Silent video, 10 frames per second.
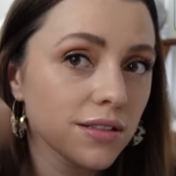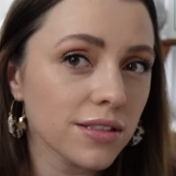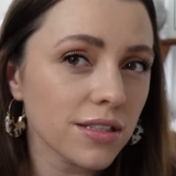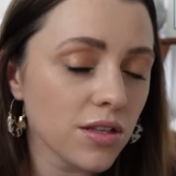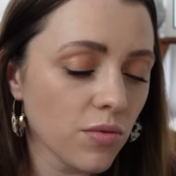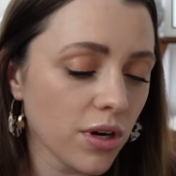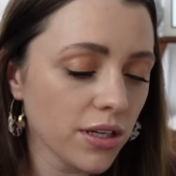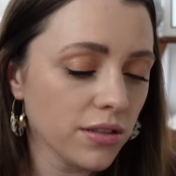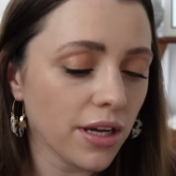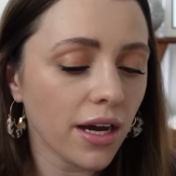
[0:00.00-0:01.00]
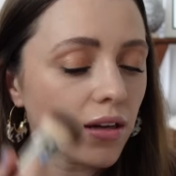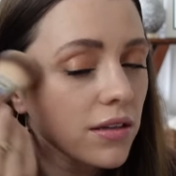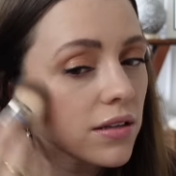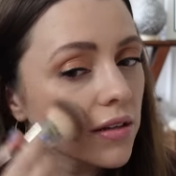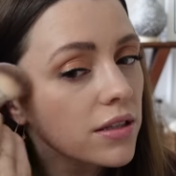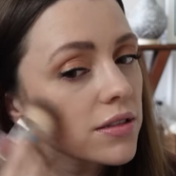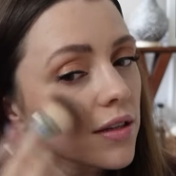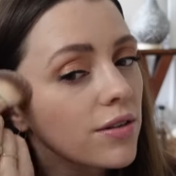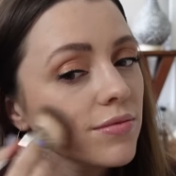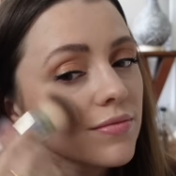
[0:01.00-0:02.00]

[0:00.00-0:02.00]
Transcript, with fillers: Is this the one? Yeah, I think so.